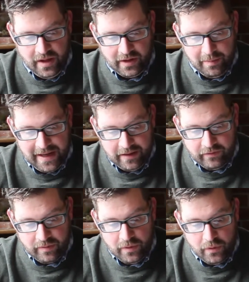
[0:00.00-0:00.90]
The man
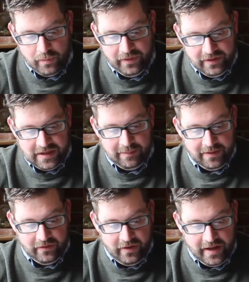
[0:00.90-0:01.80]
from whom the
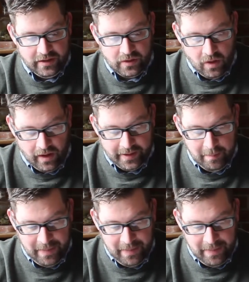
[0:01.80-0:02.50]
demons had gone